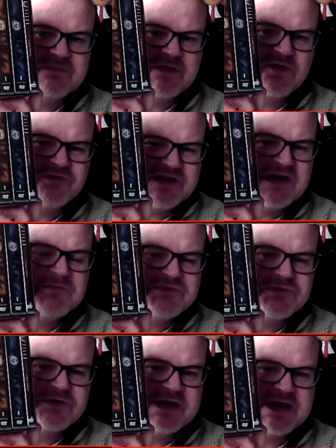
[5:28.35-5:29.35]
I thought ten
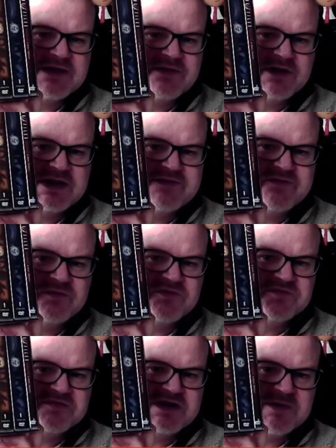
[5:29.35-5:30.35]
was okay. I thought eleven
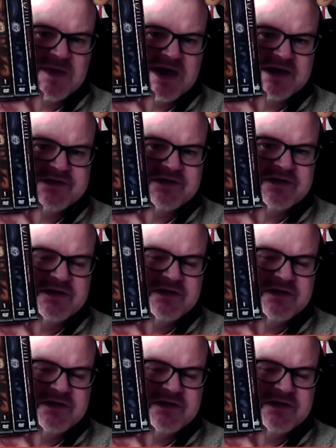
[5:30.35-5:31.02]
was pretty bad.